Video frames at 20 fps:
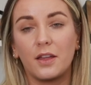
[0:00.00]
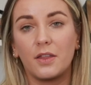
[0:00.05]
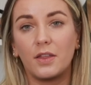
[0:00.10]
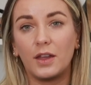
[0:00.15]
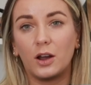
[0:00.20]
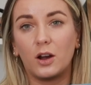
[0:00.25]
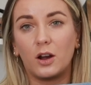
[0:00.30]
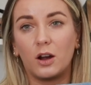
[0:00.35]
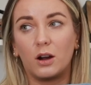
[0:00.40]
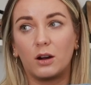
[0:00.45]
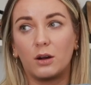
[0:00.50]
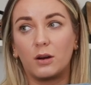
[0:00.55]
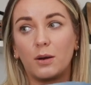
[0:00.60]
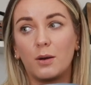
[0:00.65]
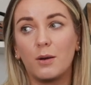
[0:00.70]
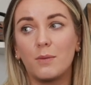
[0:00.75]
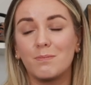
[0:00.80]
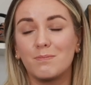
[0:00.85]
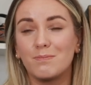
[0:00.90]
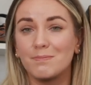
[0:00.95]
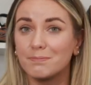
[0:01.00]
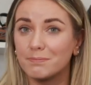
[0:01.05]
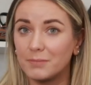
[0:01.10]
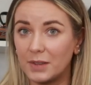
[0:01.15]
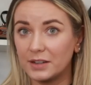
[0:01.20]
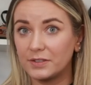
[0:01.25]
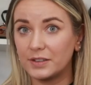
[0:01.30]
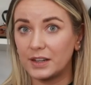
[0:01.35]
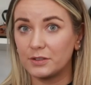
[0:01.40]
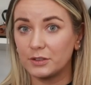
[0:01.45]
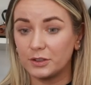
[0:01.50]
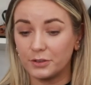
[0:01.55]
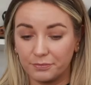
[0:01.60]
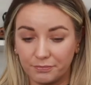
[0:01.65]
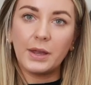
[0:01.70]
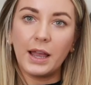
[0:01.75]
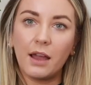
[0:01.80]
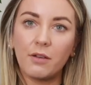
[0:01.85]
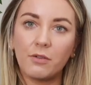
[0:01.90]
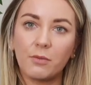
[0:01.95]
they are my favourite.
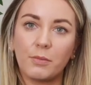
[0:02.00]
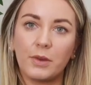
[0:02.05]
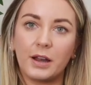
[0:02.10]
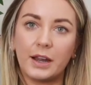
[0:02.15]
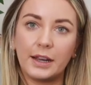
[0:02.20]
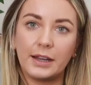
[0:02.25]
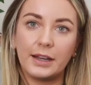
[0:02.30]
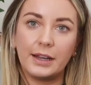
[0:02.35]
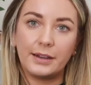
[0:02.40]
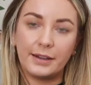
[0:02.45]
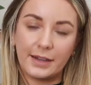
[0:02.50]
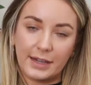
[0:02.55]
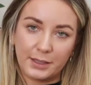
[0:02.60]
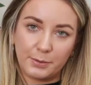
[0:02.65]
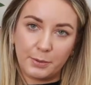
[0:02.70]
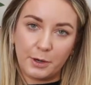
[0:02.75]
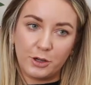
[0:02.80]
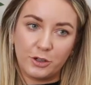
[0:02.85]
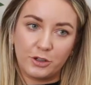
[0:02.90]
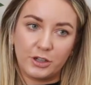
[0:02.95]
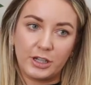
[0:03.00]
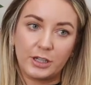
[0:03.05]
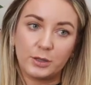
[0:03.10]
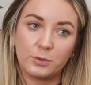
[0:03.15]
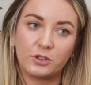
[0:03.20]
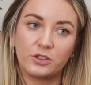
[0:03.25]
We have my next pair of jeans,